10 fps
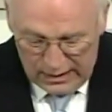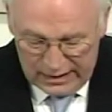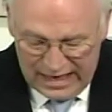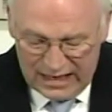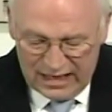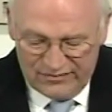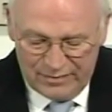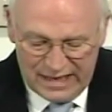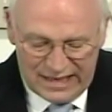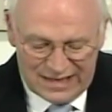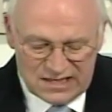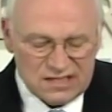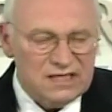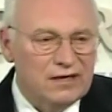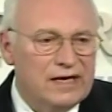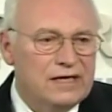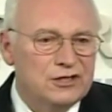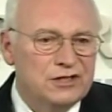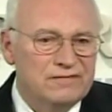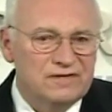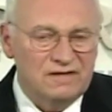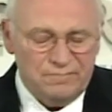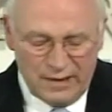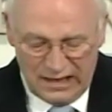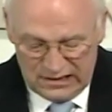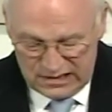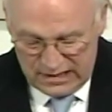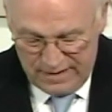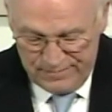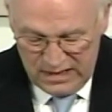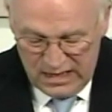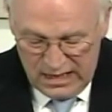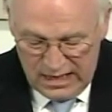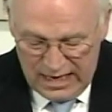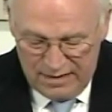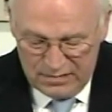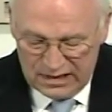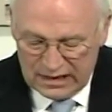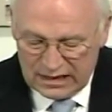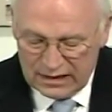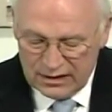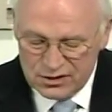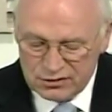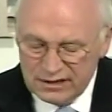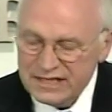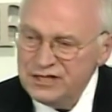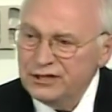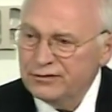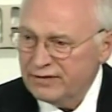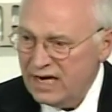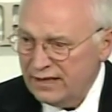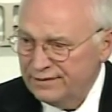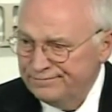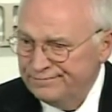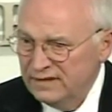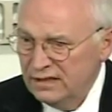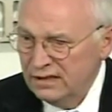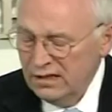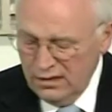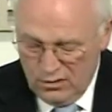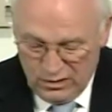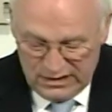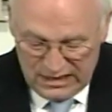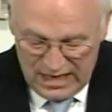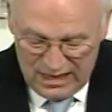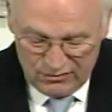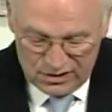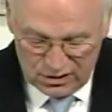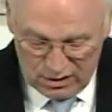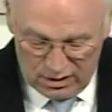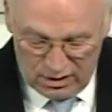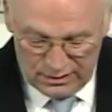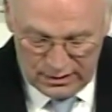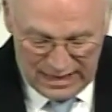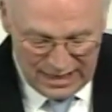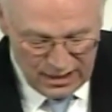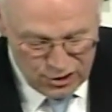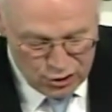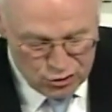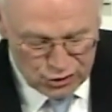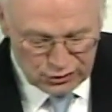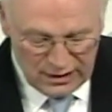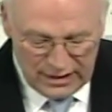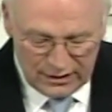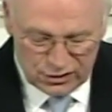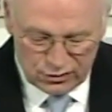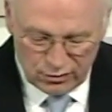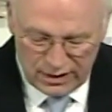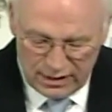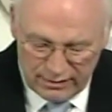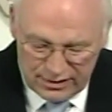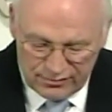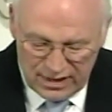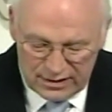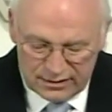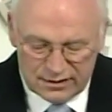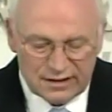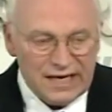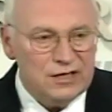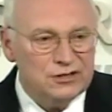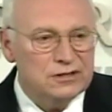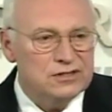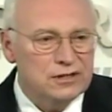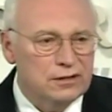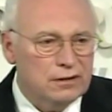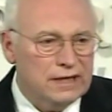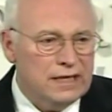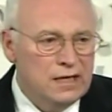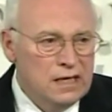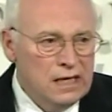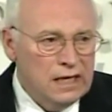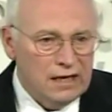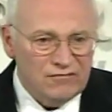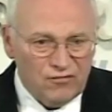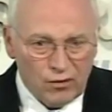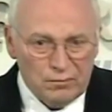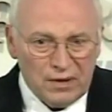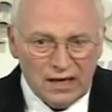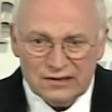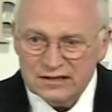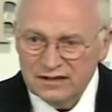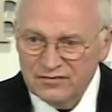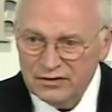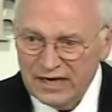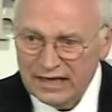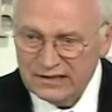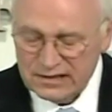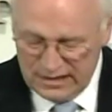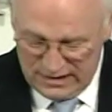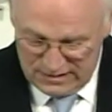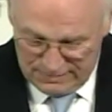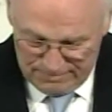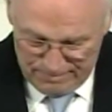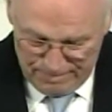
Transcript: 9/11 made necessary a shift of policy aimed at a clear strategic threat, what the Congress called an unusual and extraordinary threat to the national security and foreign policy of the United States.